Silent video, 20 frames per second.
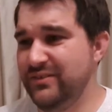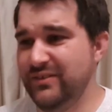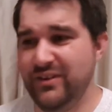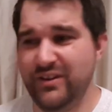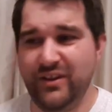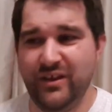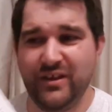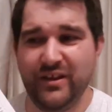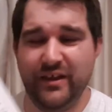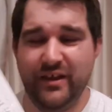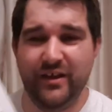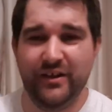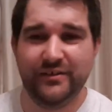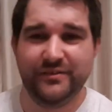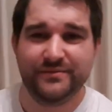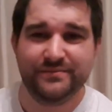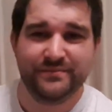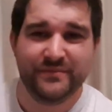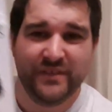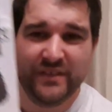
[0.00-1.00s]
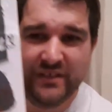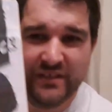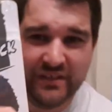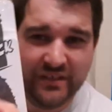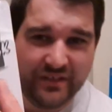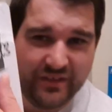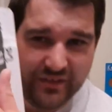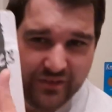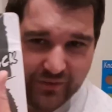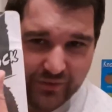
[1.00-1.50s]
Look at that.
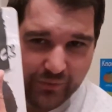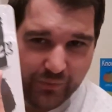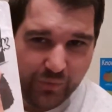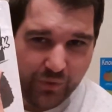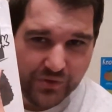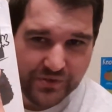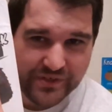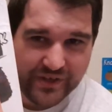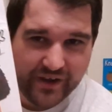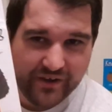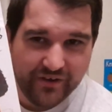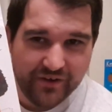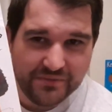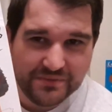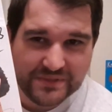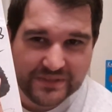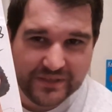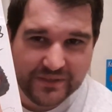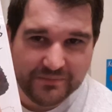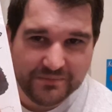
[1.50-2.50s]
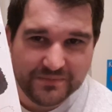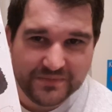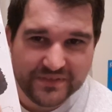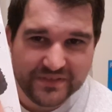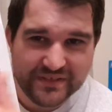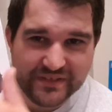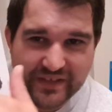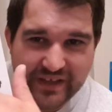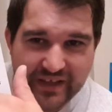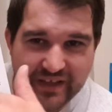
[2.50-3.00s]
The watchtower up top,
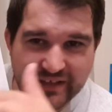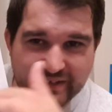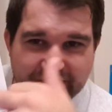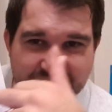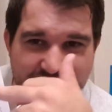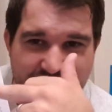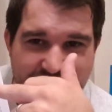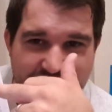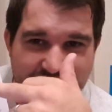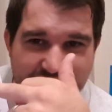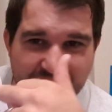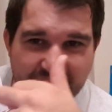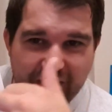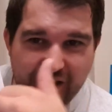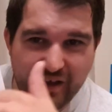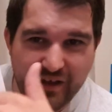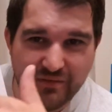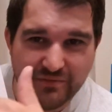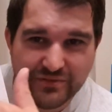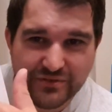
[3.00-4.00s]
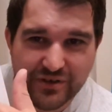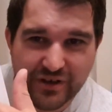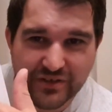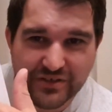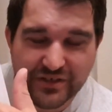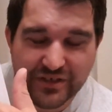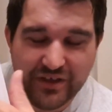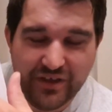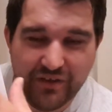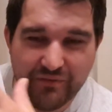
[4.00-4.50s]
the stairs, curved
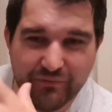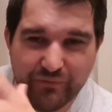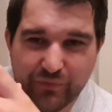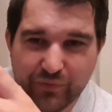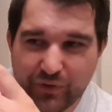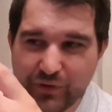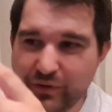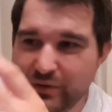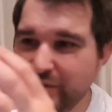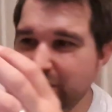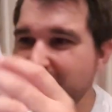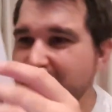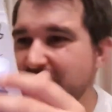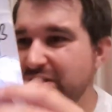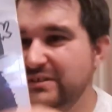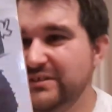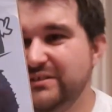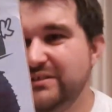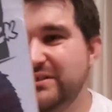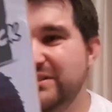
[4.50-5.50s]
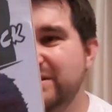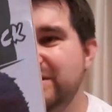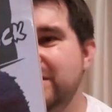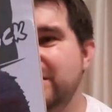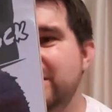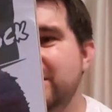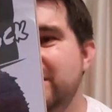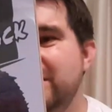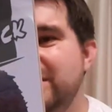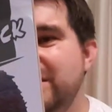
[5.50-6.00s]
structure going through.
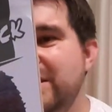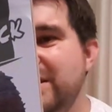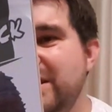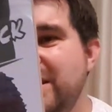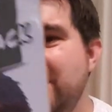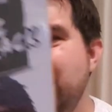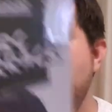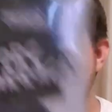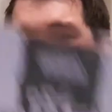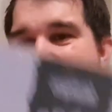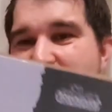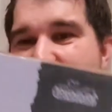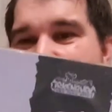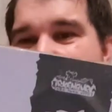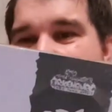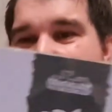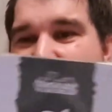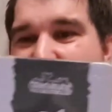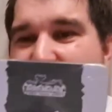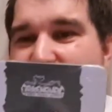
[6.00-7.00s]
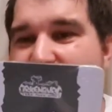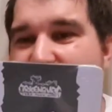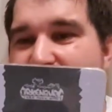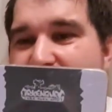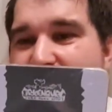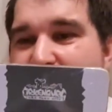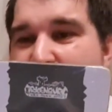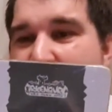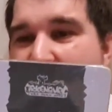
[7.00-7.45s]
In the MDF, looking at the